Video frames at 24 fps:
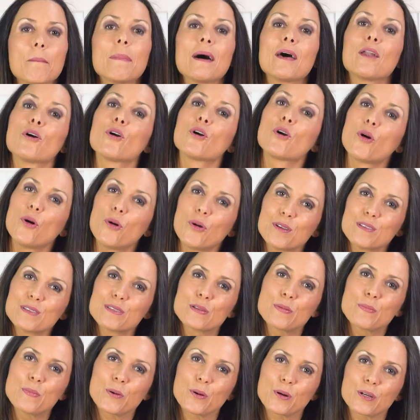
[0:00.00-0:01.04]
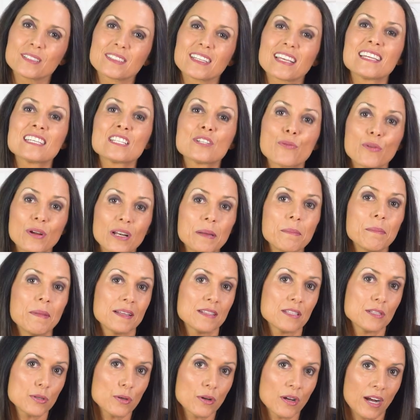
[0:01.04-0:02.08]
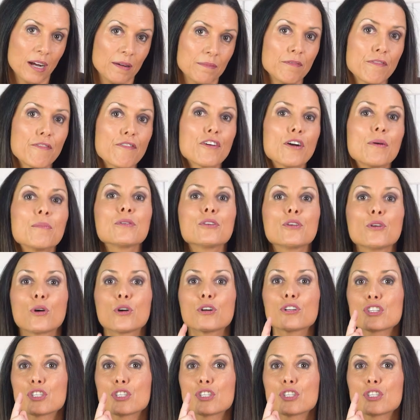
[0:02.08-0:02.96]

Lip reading: but ongoing support is really meant to come from your